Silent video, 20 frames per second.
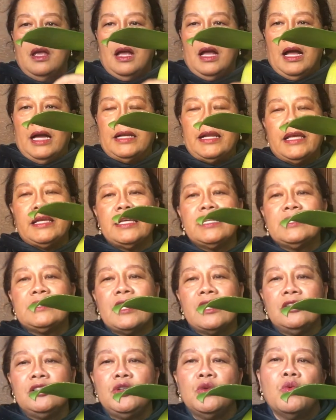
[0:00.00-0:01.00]
And I can
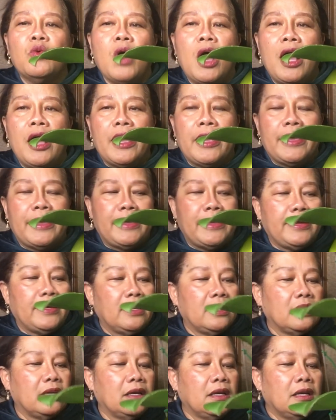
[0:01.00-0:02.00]
tell you why.
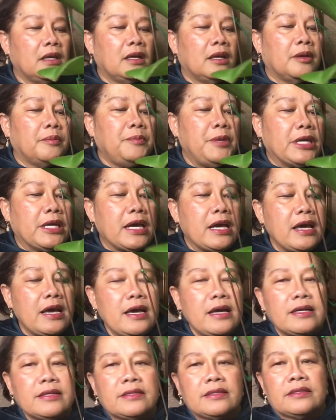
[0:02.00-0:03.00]

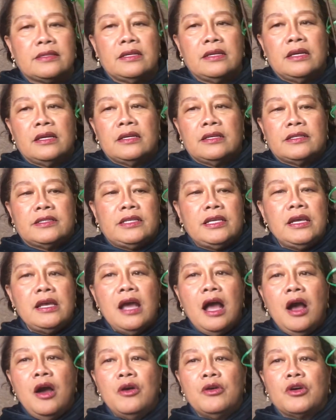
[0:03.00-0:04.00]
Because see
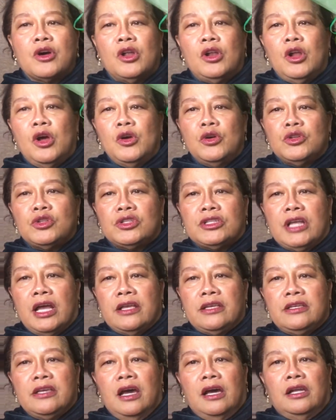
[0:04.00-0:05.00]
how close that
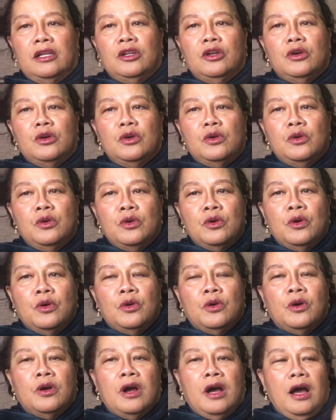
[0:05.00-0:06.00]
yellow
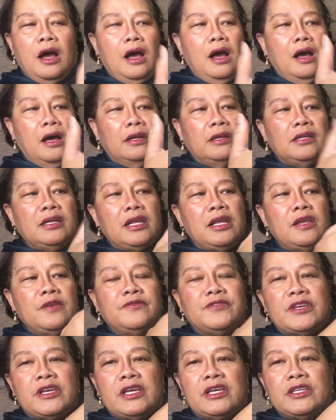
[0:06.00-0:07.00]
uh, leaf
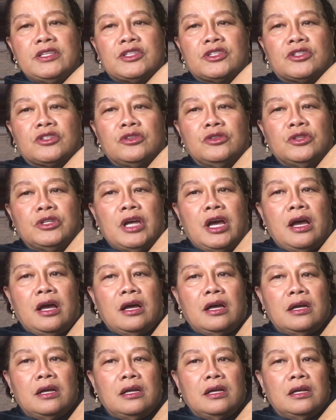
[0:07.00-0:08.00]
is to the
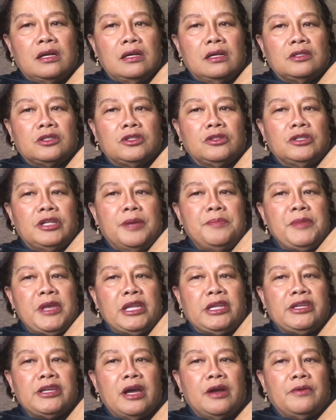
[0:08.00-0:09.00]
to the
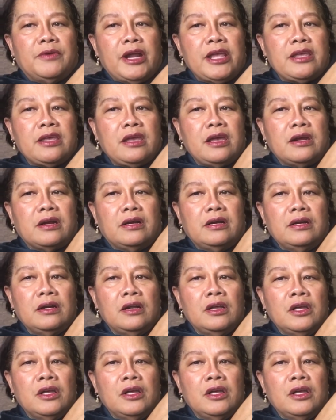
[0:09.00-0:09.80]
media right here?